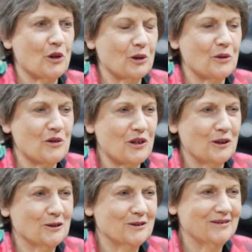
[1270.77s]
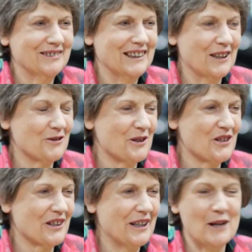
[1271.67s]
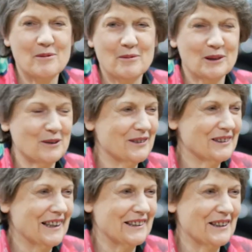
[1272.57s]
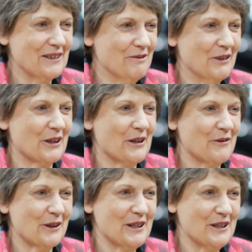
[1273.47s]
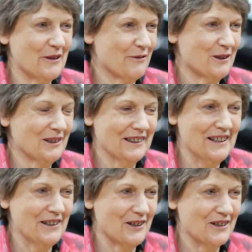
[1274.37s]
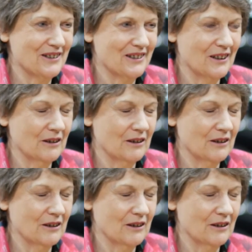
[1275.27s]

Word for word: circle. So countries are capable of electing very, very different leaders.